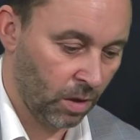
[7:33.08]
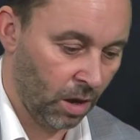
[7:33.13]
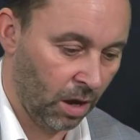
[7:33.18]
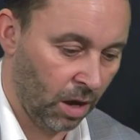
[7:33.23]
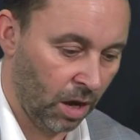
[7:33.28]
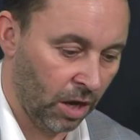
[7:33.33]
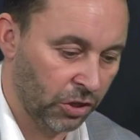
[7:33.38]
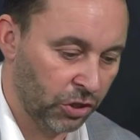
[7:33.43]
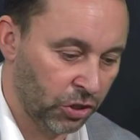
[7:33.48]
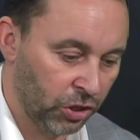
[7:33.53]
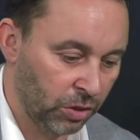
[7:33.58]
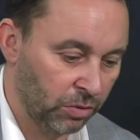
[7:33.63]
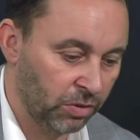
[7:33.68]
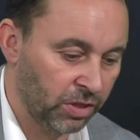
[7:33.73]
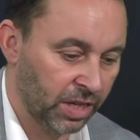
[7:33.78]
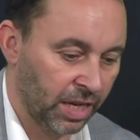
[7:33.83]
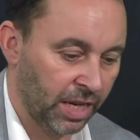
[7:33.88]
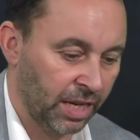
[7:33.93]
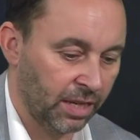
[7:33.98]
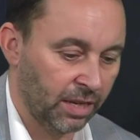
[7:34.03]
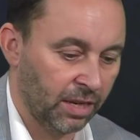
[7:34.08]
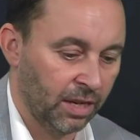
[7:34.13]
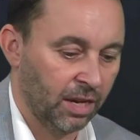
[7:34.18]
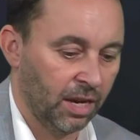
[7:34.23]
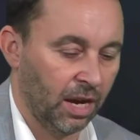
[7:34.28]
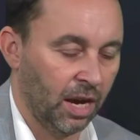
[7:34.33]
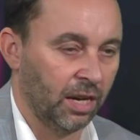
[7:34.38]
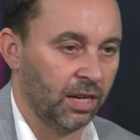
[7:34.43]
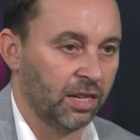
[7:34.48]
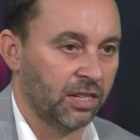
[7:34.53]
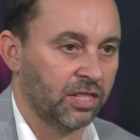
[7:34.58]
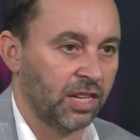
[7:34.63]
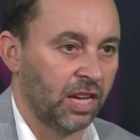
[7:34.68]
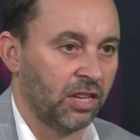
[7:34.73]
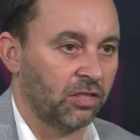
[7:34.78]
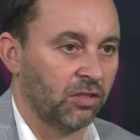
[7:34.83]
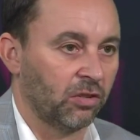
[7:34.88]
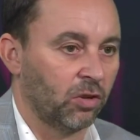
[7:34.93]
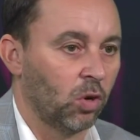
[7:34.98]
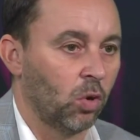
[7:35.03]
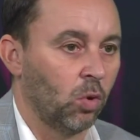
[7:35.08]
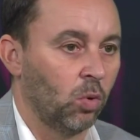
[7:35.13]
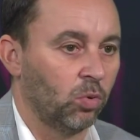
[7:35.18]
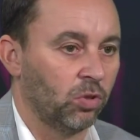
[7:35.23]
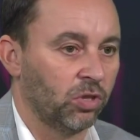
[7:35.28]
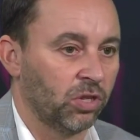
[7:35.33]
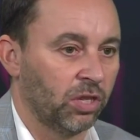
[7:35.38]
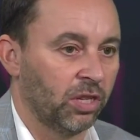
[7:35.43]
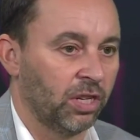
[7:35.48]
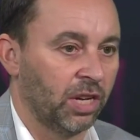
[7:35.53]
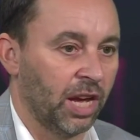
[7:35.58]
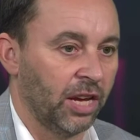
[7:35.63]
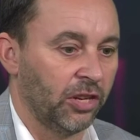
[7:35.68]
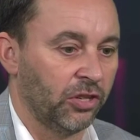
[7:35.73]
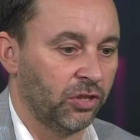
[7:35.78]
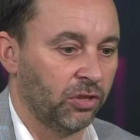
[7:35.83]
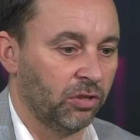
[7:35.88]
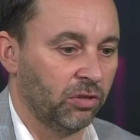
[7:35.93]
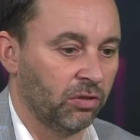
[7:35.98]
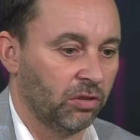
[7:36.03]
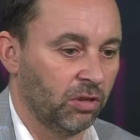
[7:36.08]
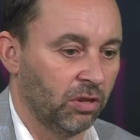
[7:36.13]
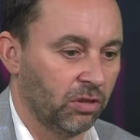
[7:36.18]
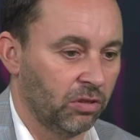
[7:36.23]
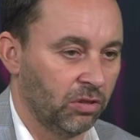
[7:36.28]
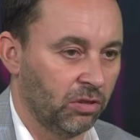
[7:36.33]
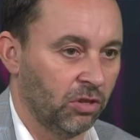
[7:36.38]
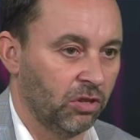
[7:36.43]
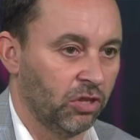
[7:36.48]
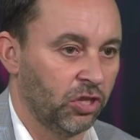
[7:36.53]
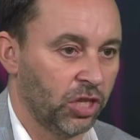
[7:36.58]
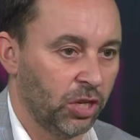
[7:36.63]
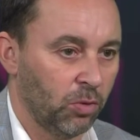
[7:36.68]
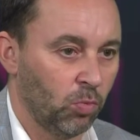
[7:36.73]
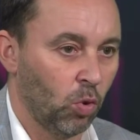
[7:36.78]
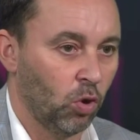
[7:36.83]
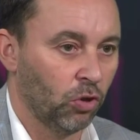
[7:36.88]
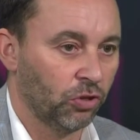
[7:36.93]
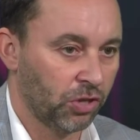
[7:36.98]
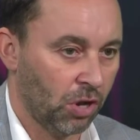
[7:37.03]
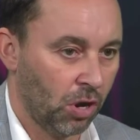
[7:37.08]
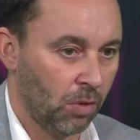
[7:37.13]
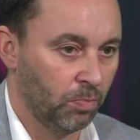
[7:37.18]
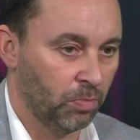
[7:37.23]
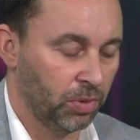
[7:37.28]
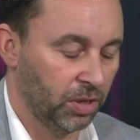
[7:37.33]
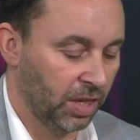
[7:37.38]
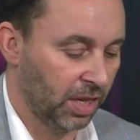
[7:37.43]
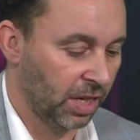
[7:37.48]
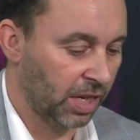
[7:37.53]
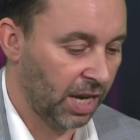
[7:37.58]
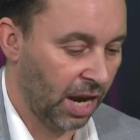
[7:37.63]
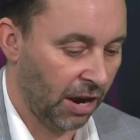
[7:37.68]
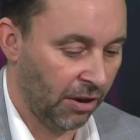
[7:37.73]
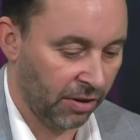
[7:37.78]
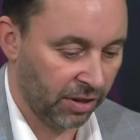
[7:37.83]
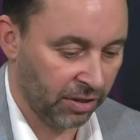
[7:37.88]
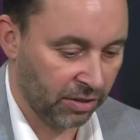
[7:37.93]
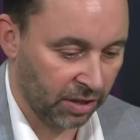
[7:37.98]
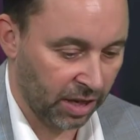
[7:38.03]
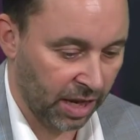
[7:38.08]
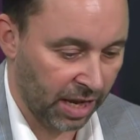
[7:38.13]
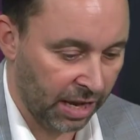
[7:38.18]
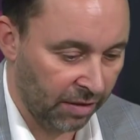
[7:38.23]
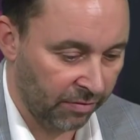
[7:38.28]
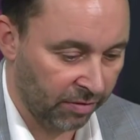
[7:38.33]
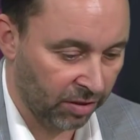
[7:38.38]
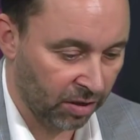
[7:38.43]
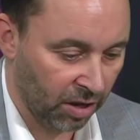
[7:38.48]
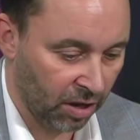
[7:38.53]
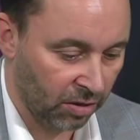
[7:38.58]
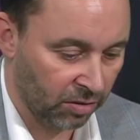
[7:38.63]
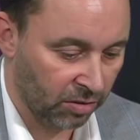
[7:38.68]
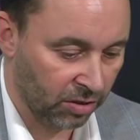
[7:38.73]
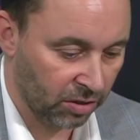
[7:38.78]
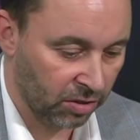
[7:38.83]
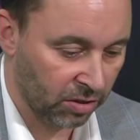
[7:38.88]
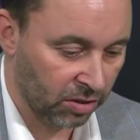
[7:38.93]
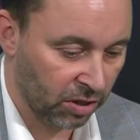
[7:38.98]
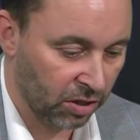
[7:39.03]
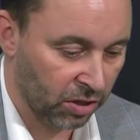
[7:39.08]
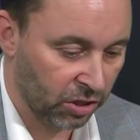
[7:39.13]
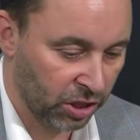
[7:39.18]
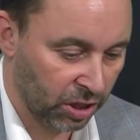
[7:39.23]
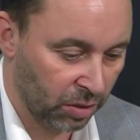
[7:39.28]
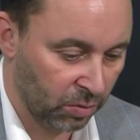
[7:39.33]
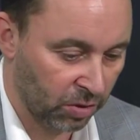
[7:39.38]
uh, duty and a sense of call to the nation that, that she was humble in character even though that, that she